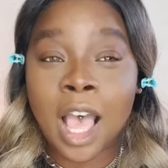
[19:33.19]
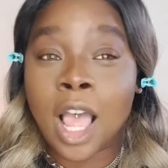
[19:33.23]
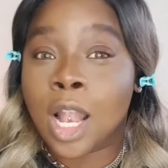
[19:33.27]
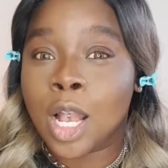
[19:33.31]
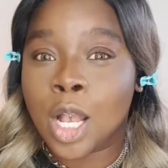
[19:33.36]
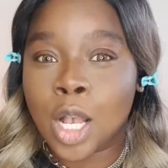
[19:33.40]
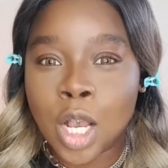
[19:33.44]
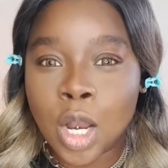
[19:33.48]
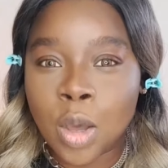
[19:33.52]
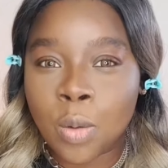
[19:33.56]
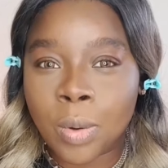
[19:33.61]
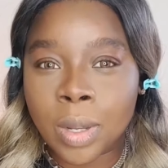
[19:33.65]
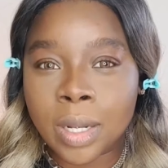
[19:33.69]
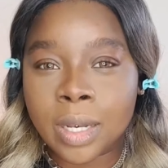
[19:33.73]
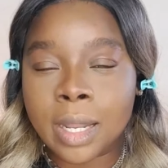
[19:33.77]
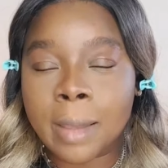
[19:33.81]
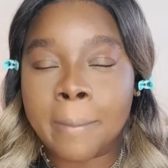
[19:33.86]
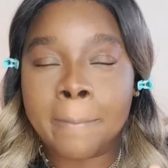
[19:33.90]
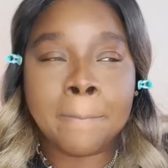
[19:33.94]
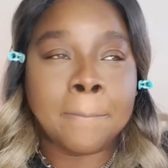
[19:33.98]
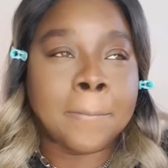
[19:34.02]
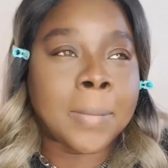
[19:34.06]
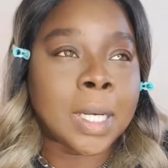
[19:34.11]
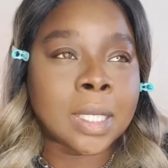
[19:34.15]
lower
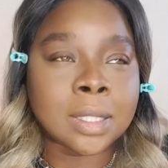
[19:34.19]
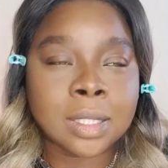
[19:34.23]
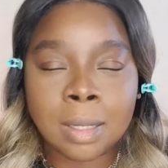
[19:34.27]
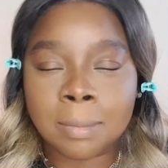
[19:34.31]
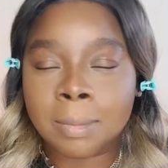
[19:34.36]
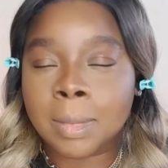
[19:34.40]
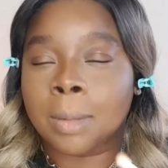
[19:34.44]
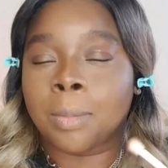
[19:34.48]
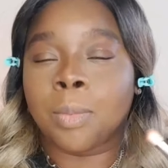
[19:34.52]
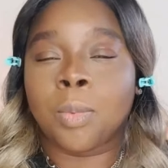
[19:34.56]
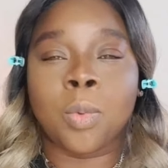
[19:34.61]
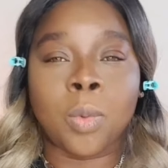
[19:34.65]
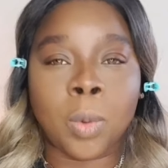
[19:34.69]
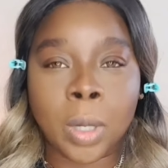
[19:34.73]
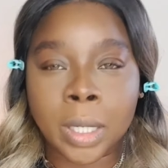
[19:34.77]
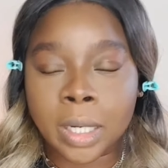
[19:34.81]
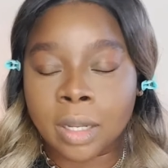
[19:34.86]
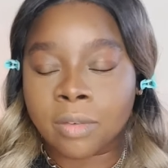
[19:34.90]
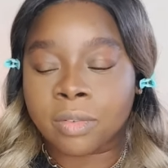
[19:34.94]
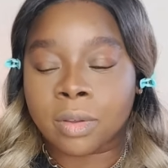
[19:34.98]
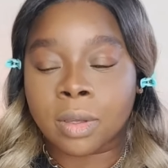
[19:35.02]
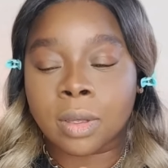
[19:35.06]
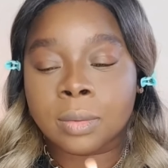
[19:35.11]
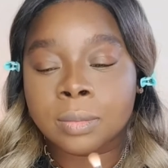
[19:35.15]
lip, bottom lip,
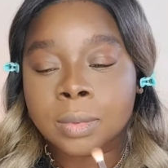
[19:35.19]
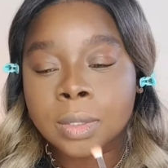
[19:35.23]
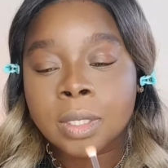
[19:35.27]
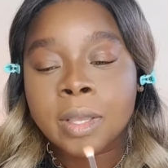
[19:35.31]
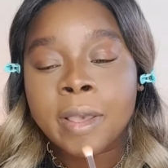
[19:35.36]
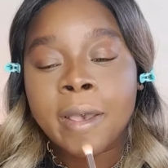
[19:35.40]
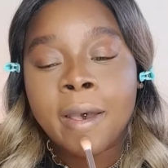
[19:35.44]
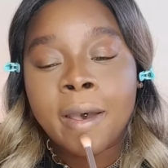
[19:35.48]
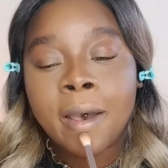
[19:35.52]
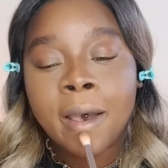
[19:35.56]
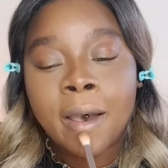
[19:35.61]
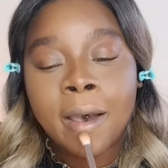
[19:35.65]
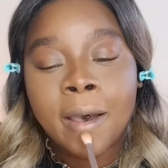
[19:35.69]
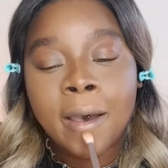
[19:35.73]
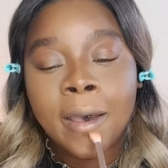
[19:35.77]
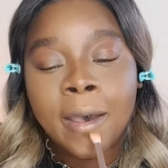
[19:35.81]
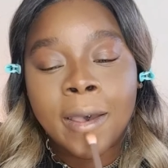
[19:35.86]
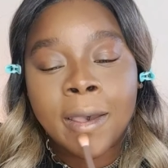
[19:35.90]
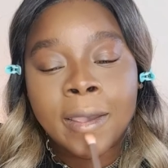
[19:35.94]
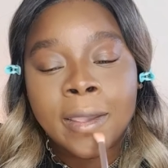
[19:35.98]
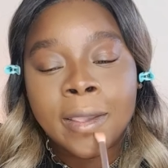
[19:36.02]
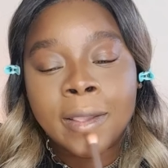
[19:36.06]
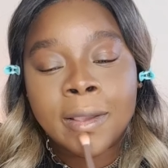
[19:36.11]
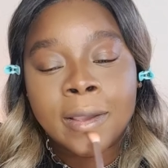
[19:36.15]
whatever.
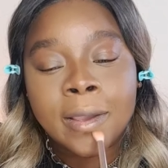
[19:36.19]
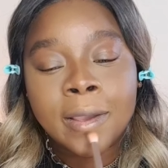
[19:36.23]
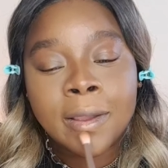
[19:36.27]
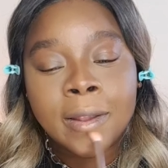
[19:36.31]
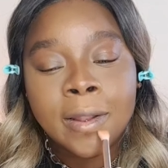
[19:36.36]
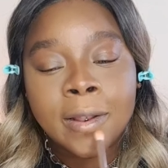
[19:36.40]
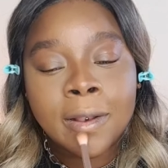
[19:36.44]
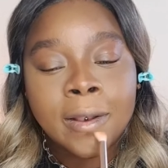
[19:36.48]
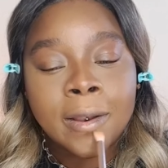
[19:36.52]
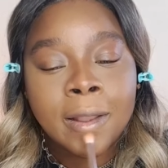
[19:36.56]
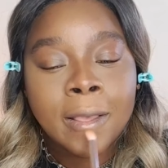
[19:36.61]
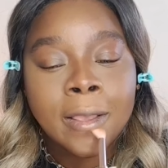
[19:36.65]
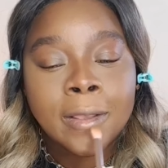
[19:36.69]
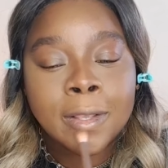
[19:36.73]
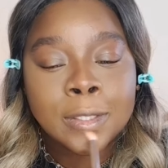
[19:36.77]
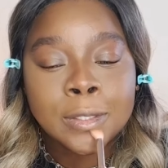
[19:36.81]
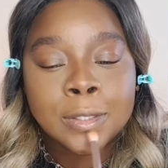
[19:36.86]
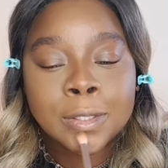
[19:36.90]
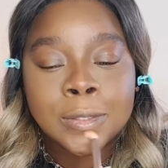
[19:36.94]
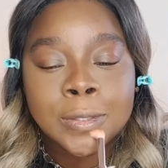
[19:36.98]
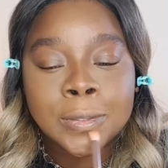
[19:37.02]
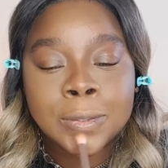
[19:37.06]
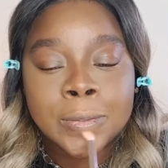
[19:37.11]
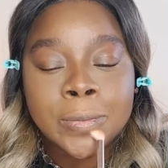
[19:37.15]
I like
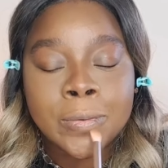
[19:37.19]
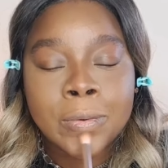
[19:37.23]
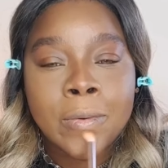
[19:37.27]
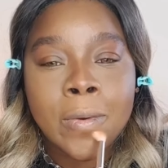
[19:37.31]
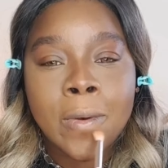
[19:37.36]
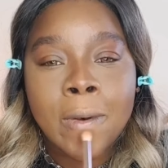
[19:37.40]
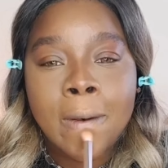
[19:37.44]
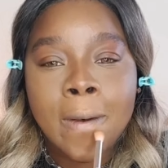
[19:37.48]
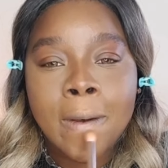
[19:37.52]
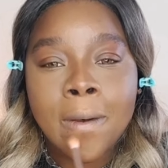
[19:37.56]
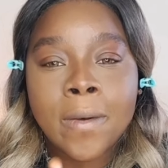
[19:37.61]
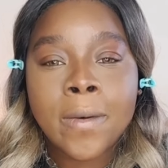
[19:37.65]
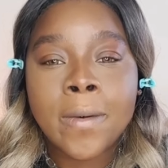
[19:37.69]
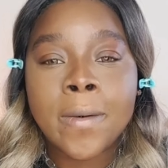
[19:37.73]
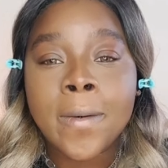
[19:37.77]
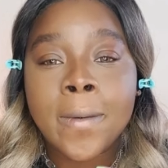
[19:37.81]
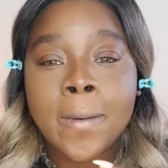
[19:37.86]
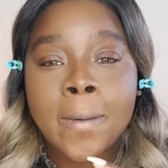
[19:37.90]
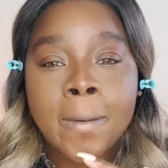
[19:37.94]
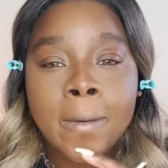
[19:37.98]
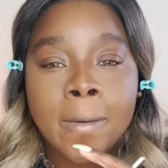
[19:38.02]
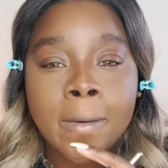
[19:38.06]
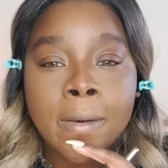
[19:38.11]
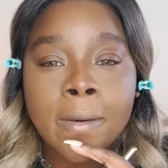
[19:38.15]
to,
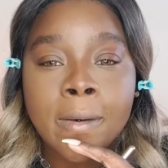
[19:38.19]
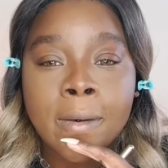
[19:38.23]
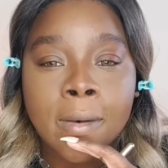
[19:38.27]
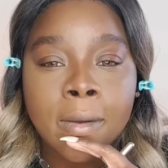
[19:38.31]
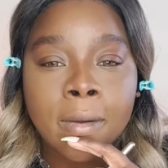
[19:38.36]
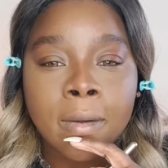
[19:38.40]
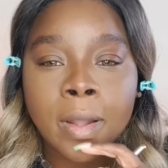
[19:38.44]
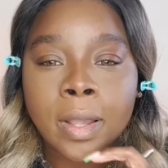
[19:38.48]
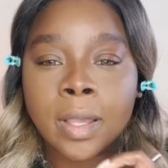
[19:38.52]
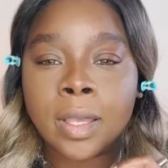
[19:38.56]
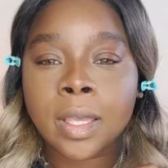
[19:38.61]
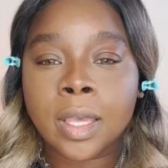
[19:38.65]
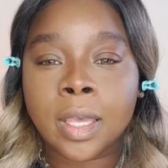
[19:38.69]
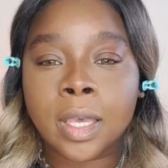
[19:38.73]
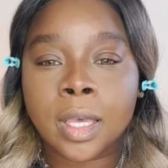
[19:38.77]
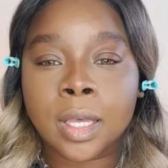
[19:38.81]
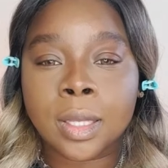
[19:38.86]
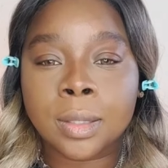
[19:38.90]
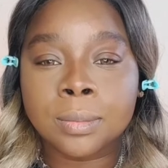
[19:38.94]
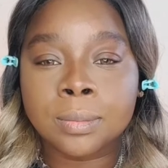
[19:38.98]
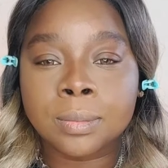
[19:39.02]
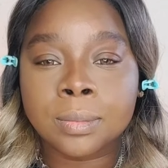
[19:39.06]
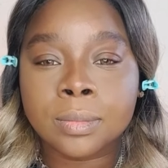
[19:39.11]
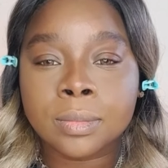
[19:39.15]
right
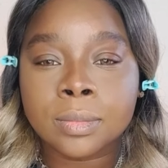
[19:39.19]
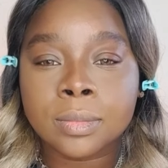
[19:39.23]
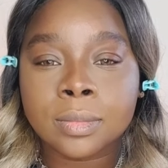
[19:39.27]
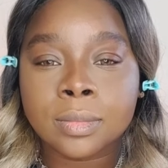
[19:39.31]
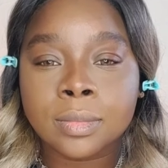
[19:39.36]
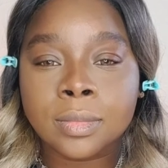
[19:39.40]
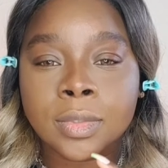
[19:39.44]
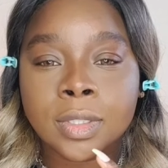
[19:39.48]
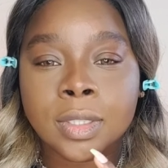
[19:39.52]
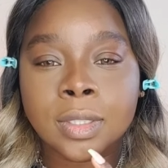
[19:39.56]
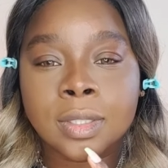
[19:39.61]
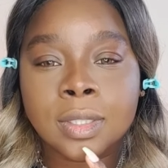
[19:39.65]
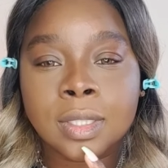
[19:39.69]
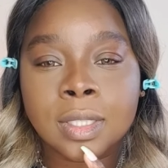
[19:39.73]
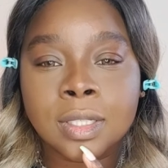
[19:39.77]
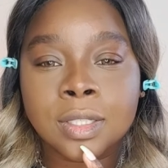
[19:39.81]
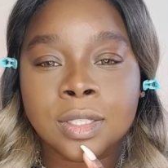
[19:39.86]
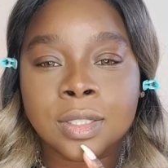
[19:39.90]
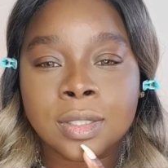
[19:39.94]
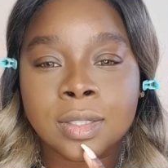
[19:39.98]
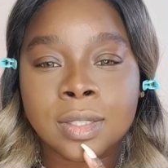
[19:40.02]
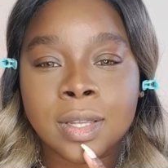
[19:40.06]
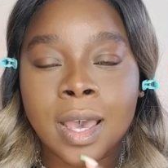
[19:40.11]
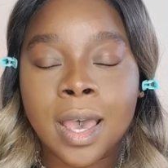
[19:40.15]
here, see,
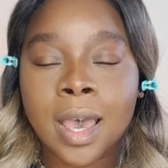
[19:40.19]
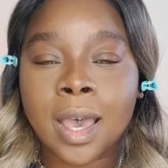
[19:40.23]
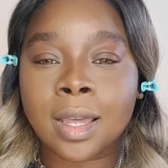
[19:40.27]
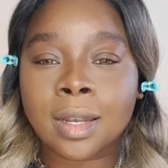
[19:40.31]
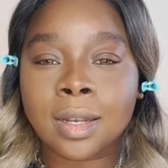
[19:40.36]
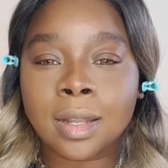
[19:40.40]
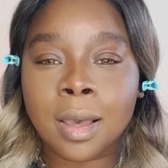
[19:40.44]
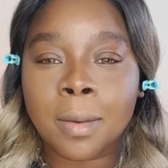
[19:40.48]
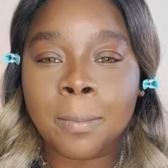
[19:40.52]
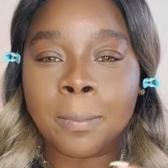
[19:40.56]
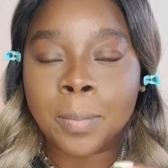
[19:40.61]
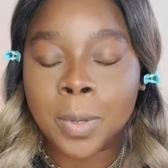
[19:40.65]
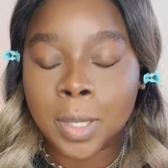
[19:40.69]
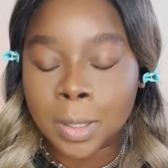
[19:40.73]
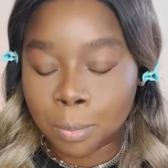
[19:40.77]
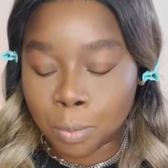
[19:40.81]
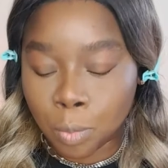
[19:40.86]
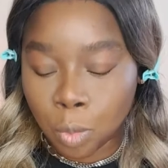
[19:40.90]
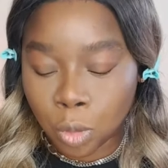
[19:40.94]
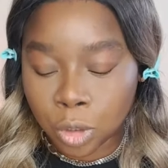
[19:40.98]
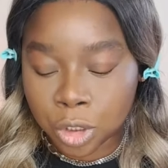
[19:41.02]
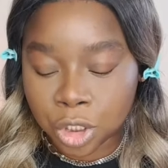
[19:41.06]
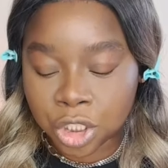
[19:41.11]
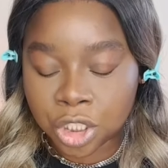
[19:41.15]
just add a bit
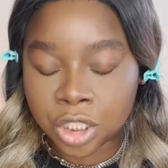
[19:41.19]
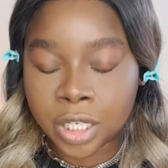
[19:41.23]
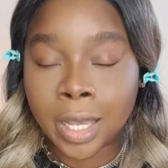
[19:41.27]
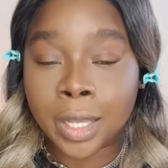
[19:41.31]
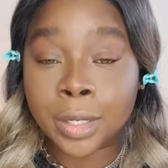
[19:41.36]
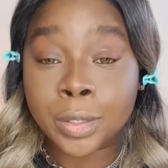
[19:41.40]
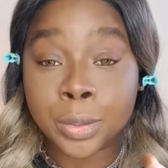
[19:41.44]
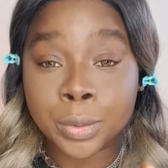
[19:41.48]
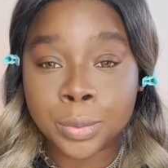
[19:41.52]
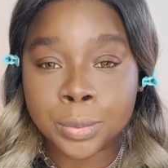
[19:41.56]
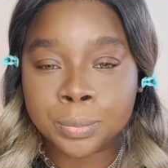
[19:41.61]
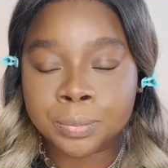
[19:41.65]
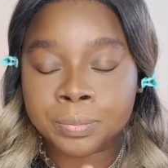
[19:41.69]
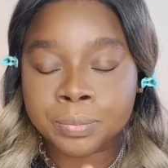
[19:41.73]
more shadow.